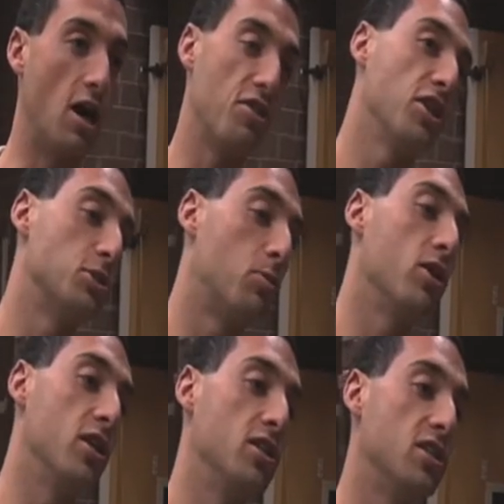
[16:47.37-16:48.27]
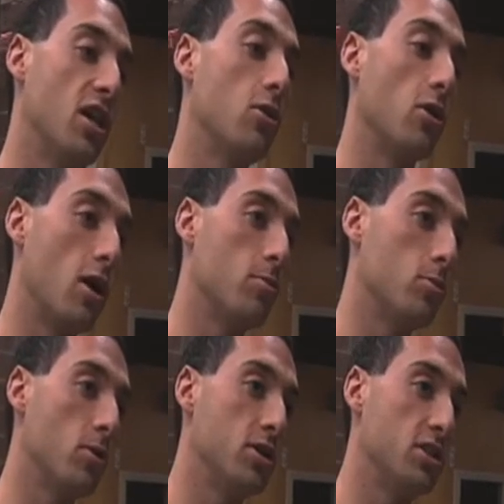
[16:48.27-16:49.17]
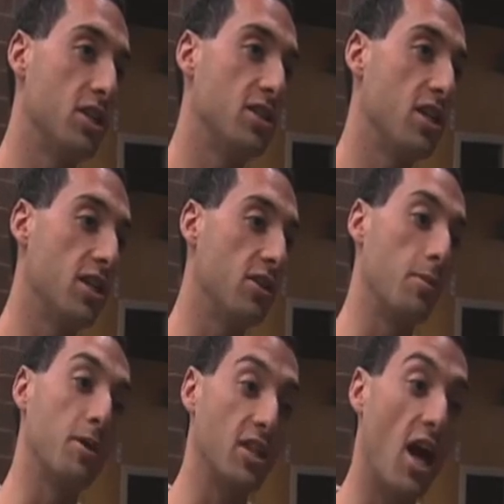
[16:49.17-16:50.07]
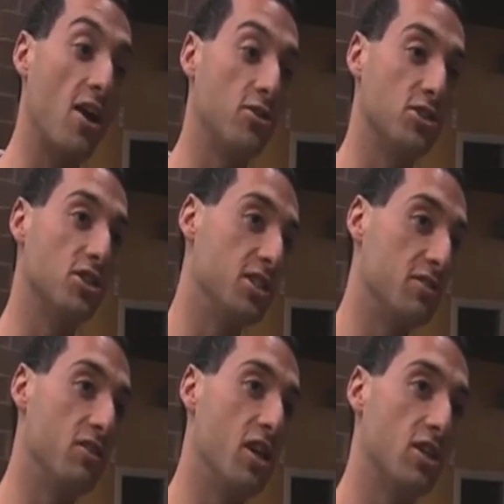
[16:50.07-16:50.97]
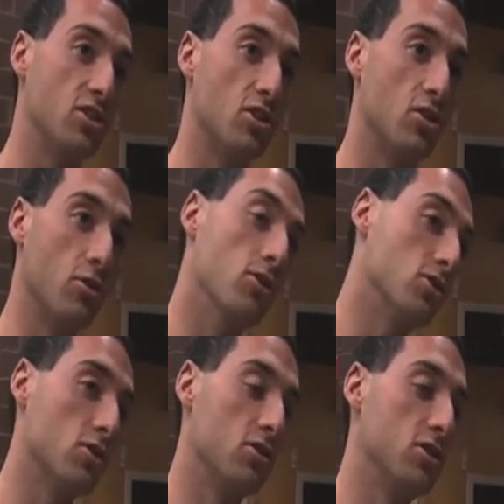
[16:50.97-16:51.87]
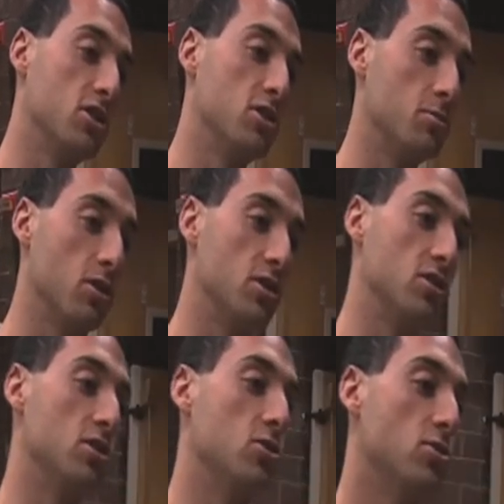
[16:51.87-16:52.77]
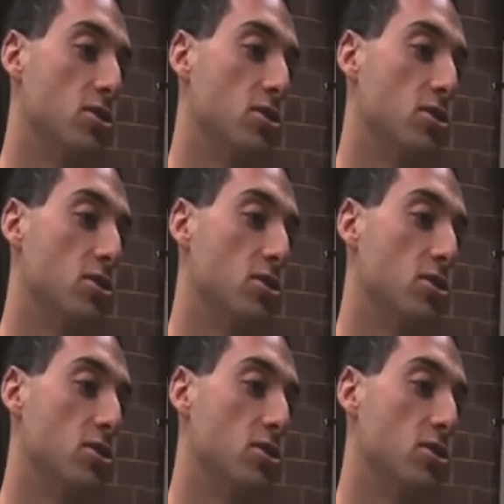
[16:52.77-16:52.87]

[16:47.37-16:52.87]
I think it's pretty easy. I know a couple places that take it, like McDonald's and CVS, so those are at least easy places to use